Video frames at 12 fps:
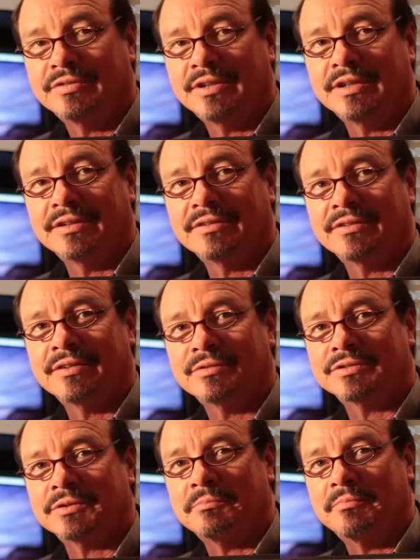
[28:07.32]
There
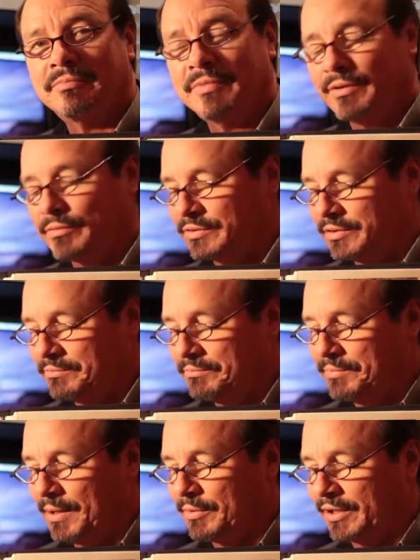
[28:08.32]
was a
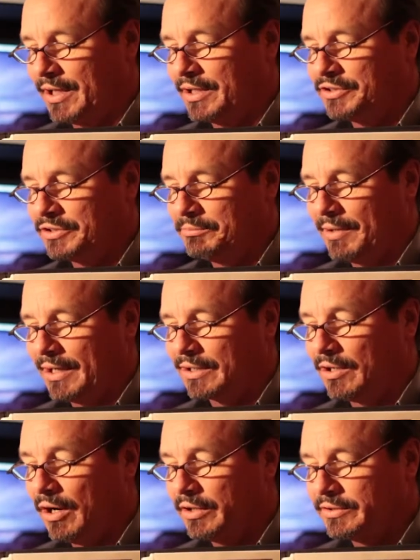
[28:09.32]
publication by
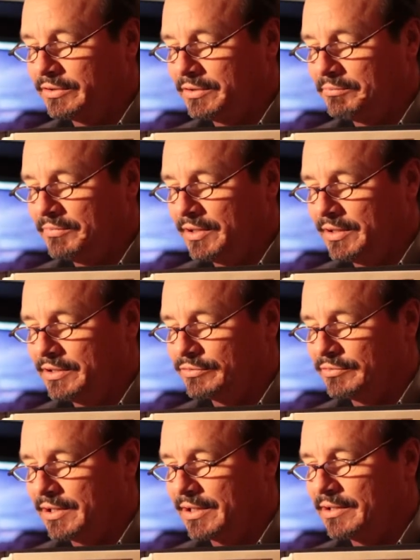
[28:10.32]
Carta, an
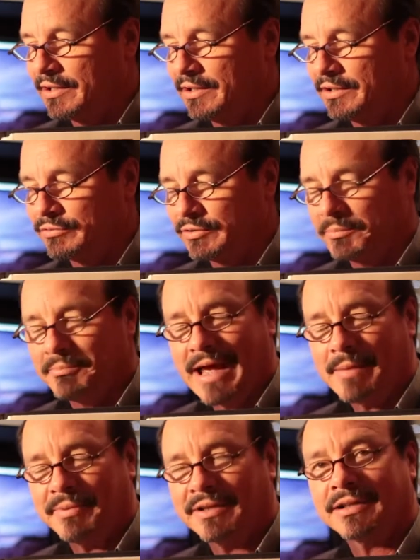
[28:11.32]
Israel
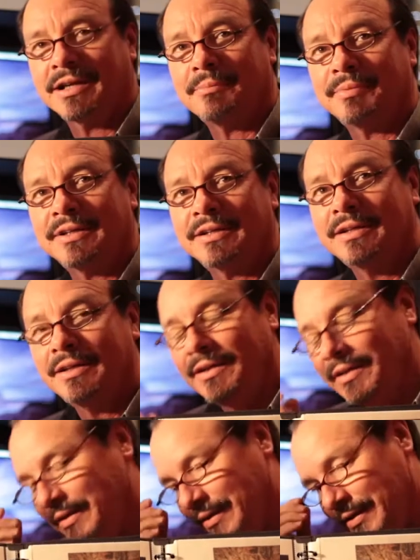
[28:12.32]
mapping company,
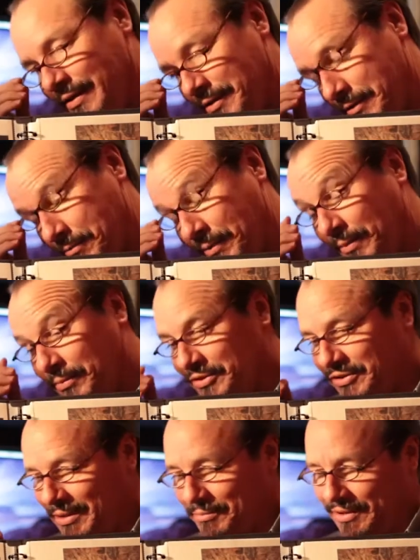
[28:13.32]
that
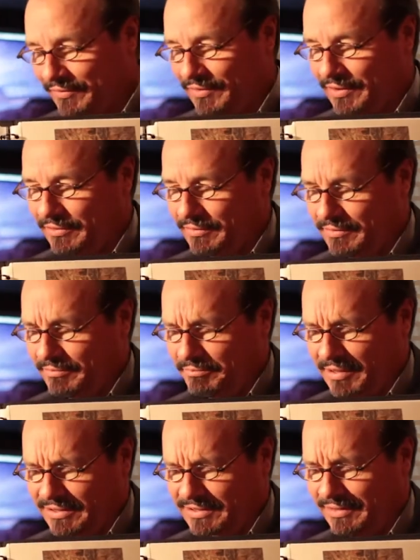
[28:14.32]
published, I believe, in
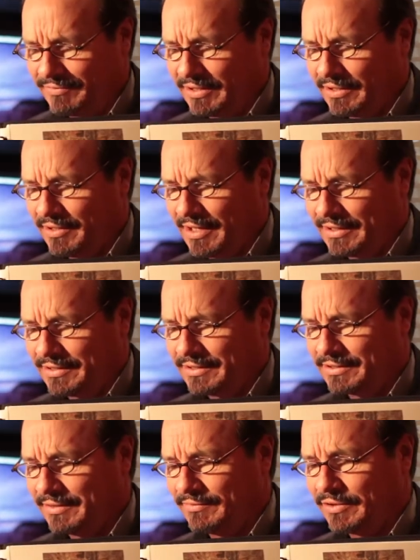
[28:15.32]
about
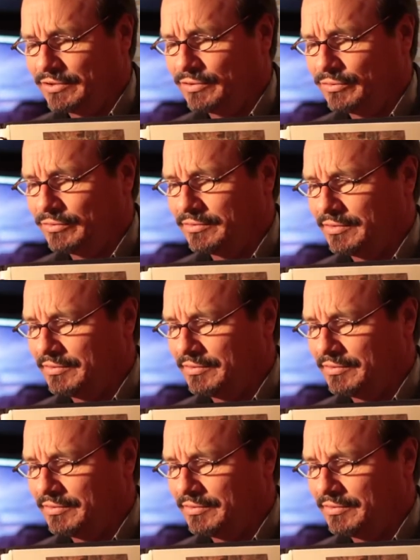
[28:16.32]
1972.